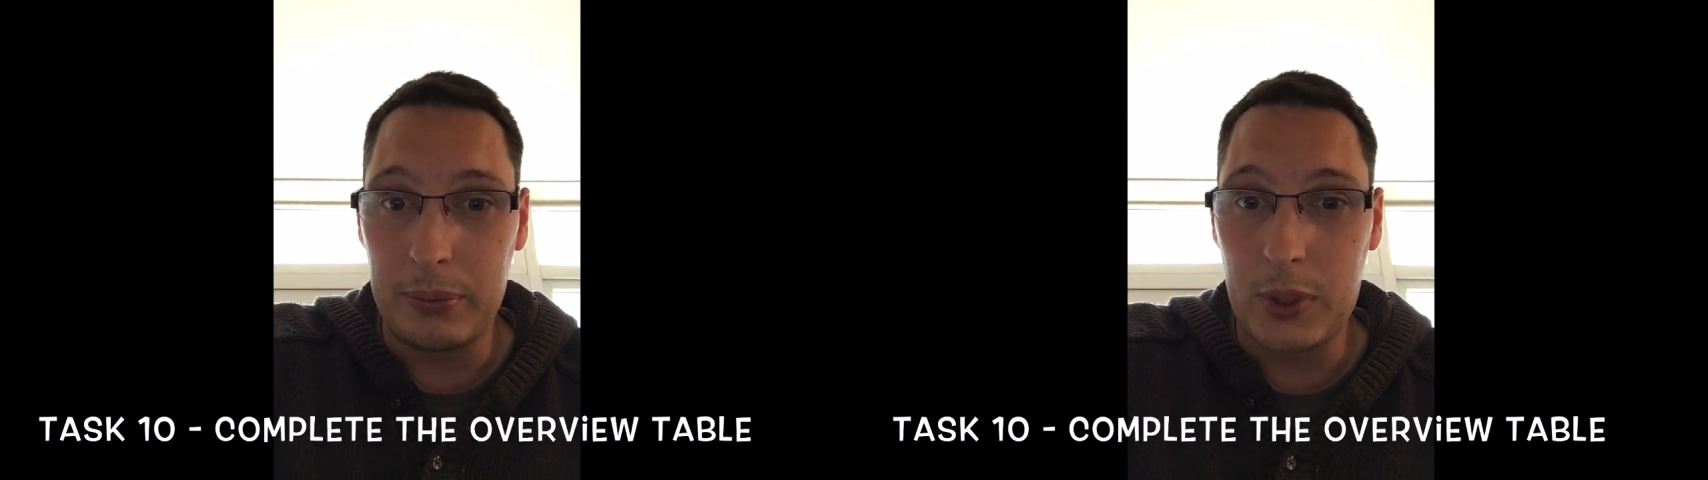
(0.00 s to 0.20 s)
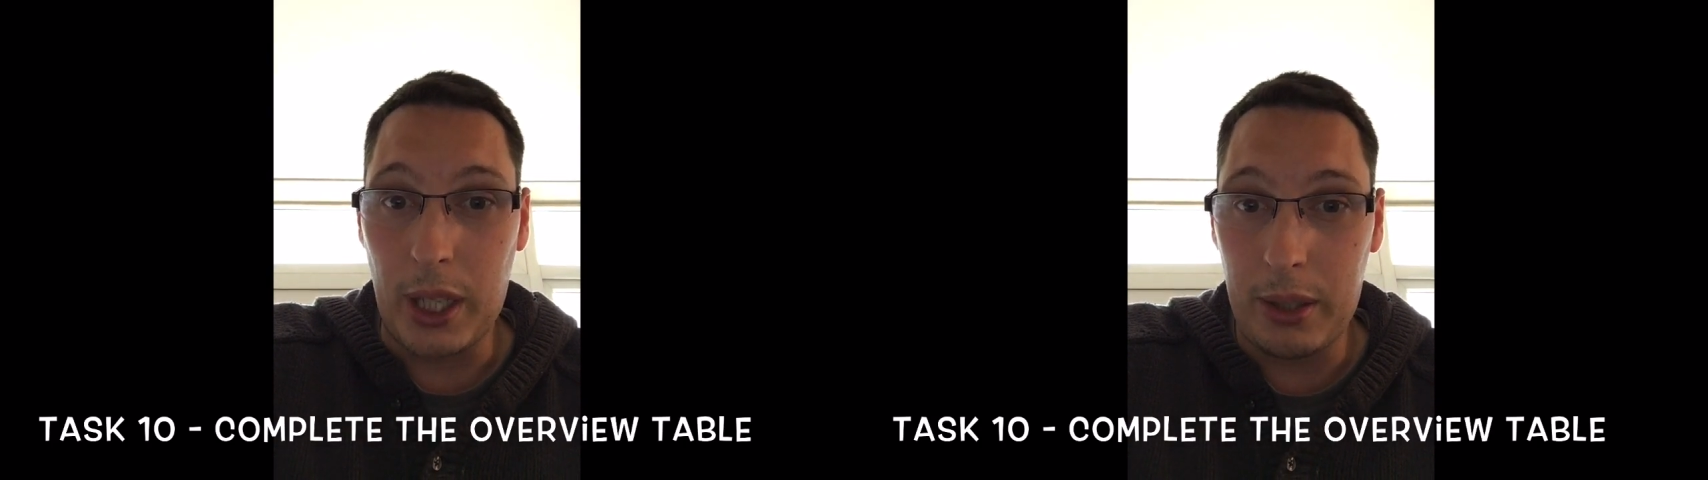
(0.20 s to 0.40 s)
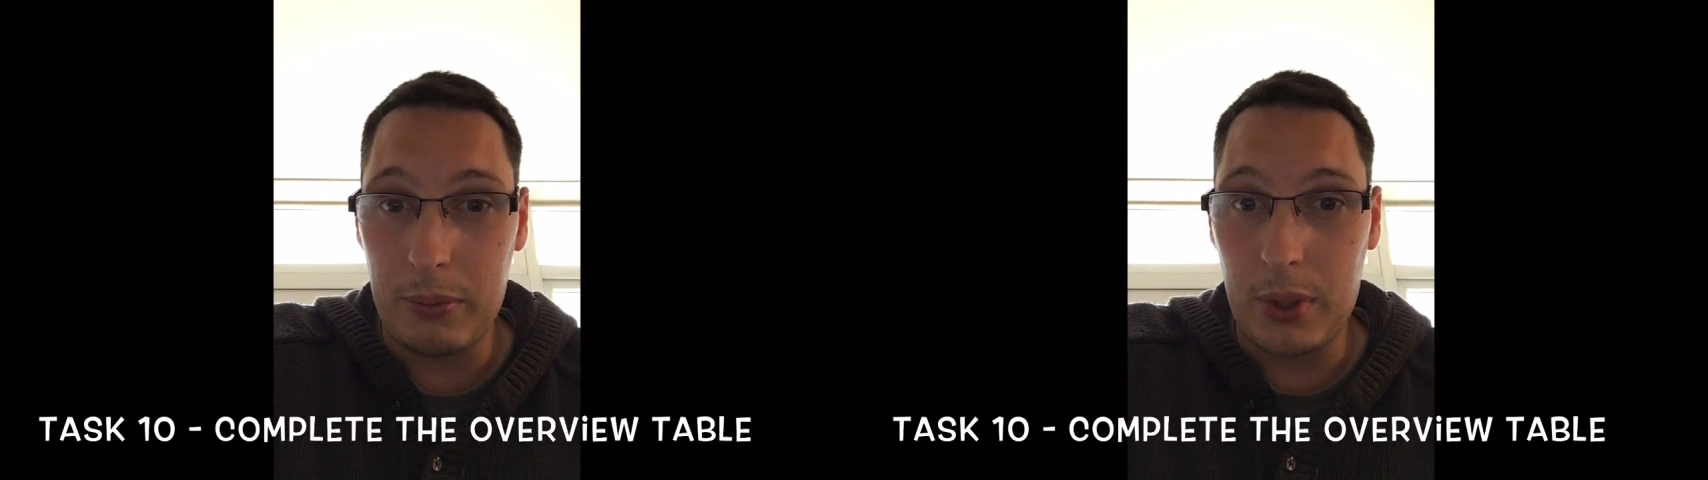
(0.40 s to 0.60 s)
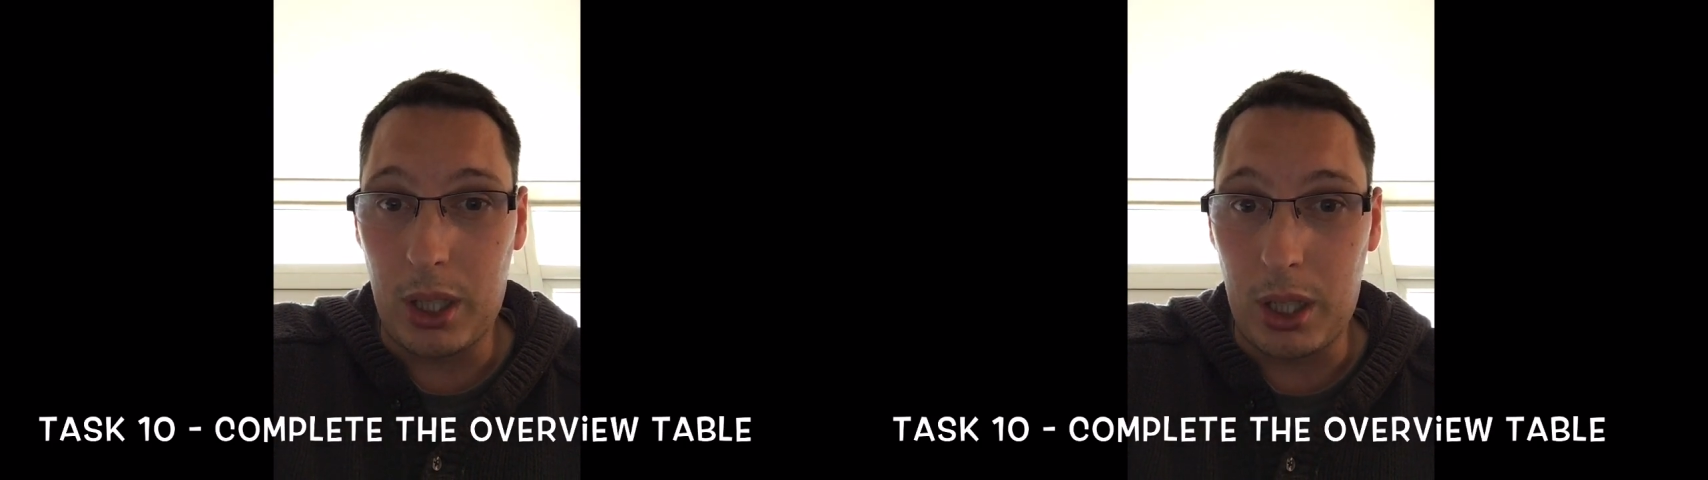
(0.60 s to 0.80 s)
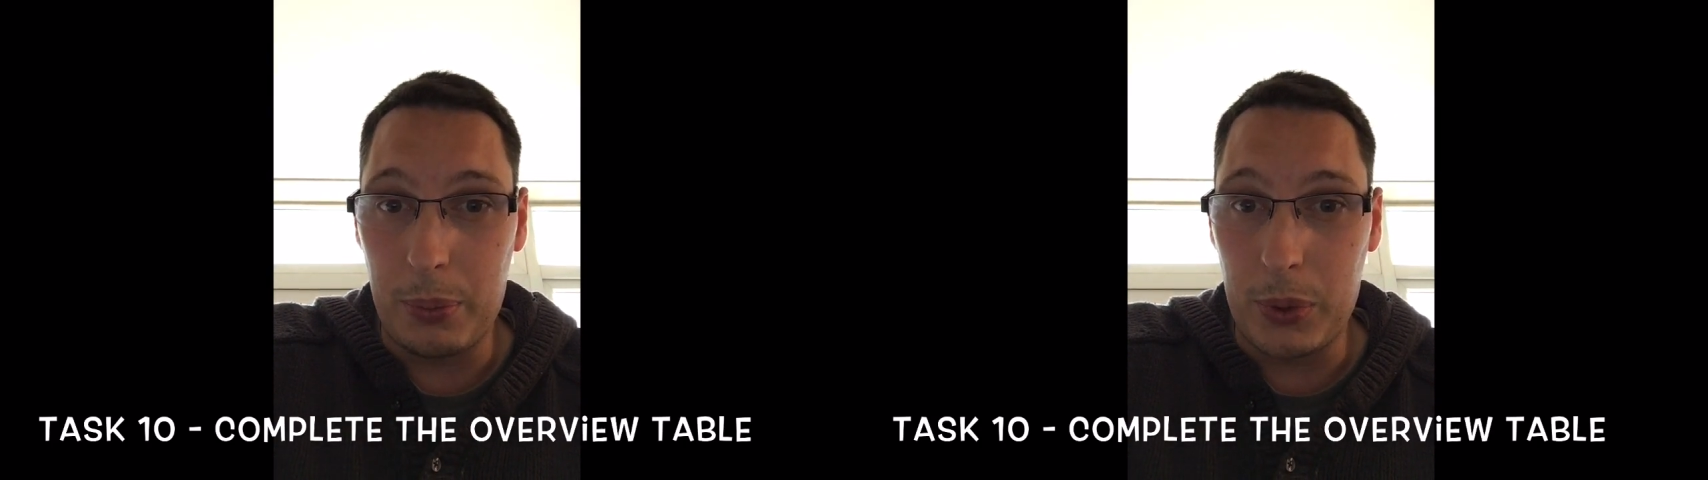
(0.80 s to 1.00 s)
Okay, I
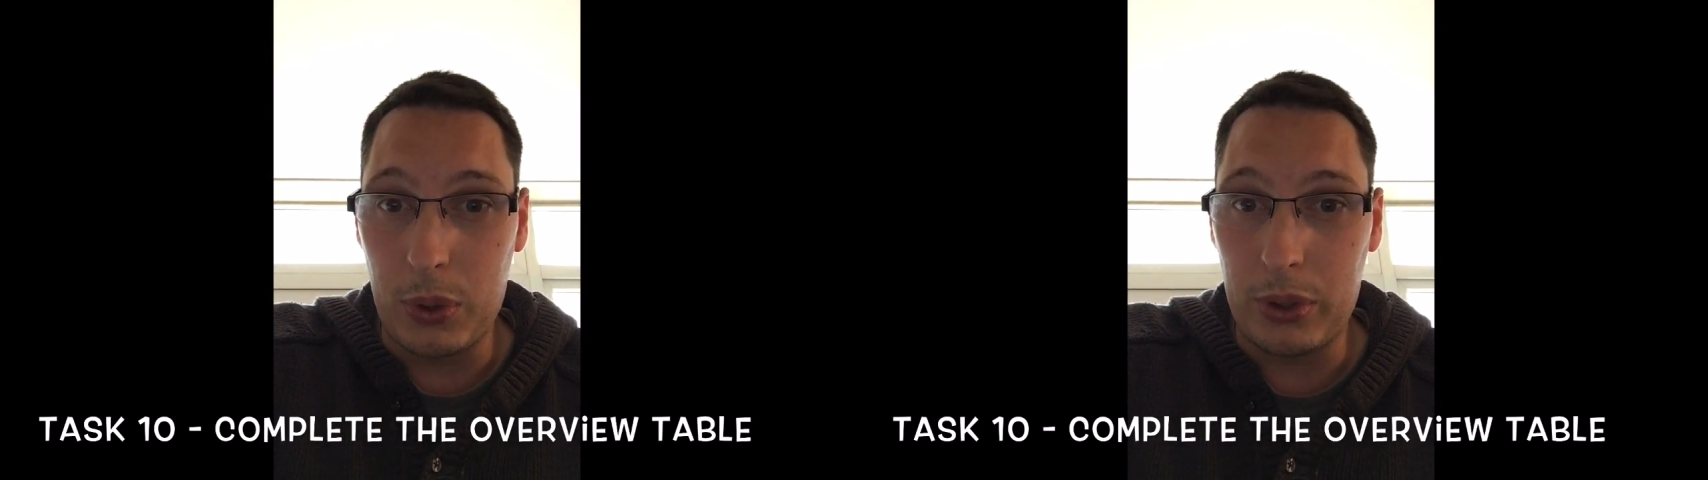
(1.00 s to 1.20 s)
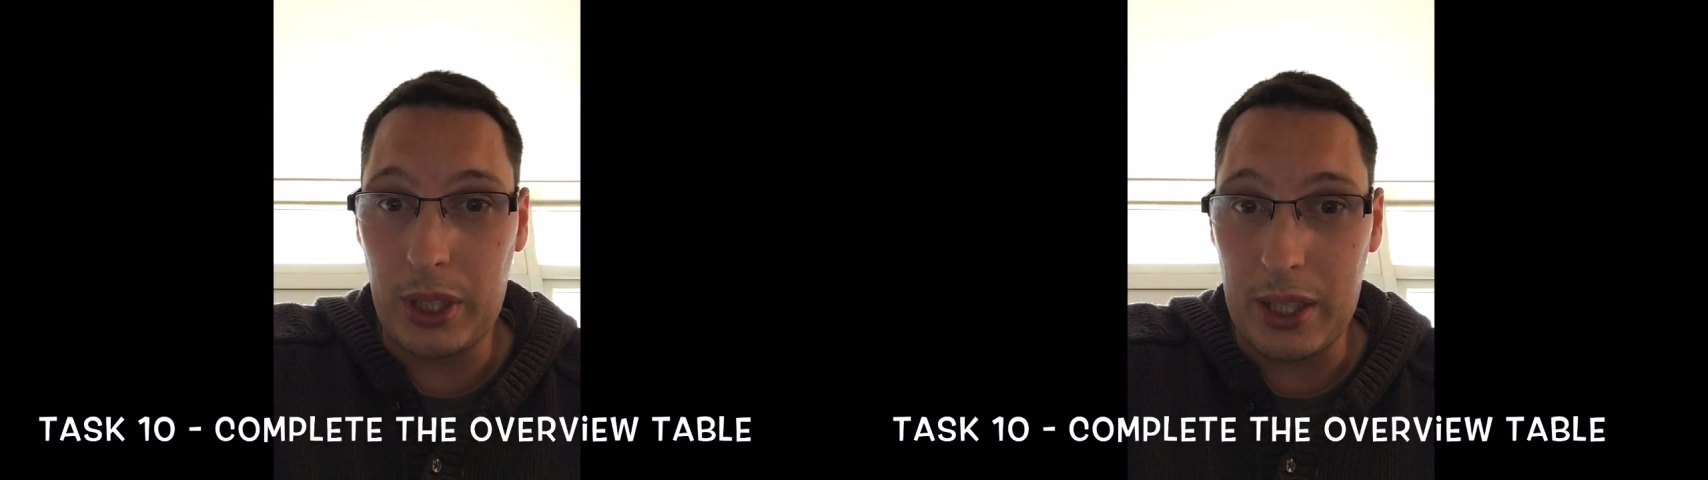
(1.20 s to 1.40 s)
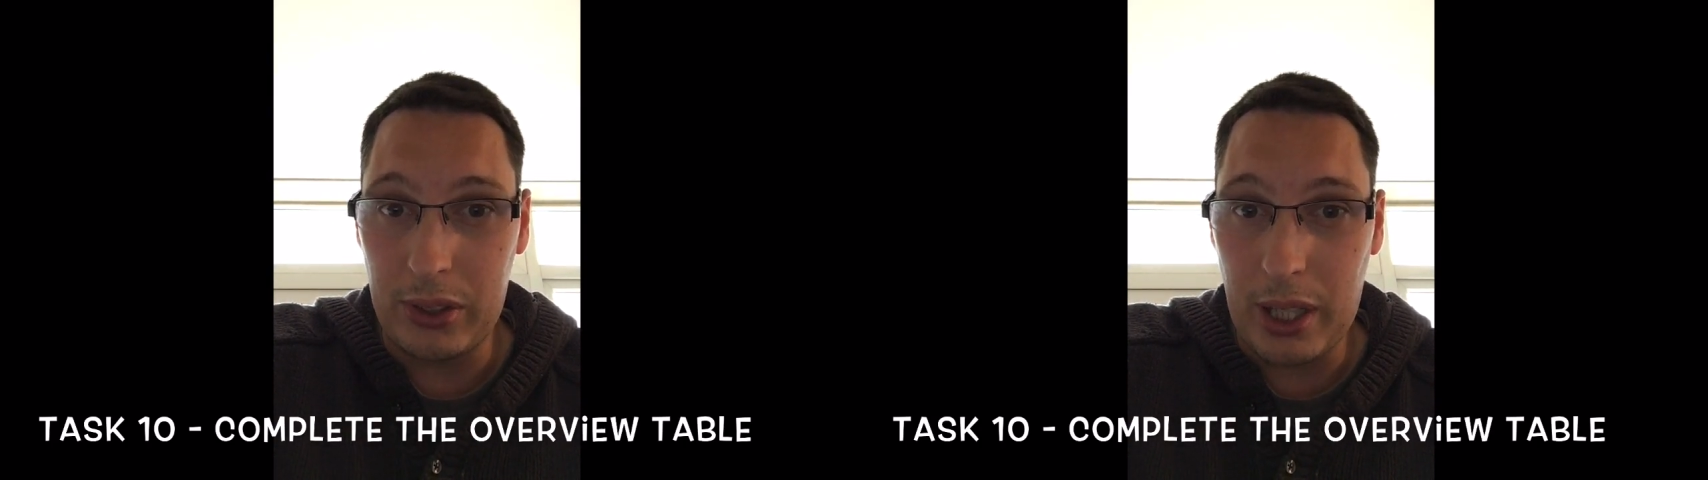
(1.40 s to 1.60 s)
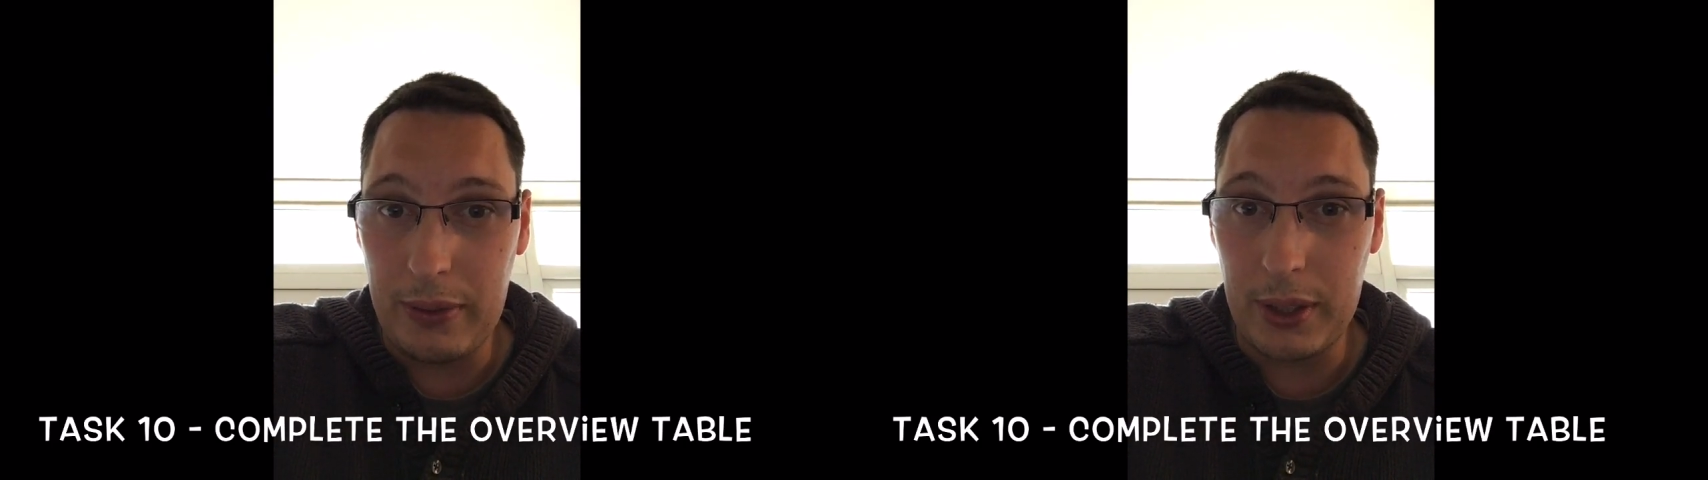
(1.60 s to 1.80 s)
hope you're all staying safe,